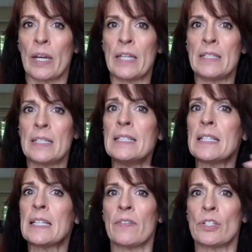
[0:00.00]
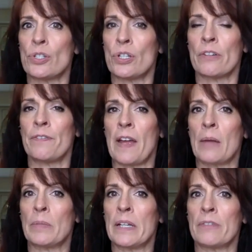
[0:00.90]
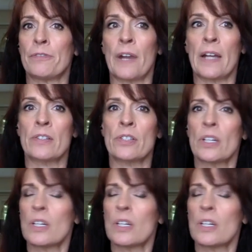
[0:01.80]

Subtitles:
He didn't give it to your family and friends.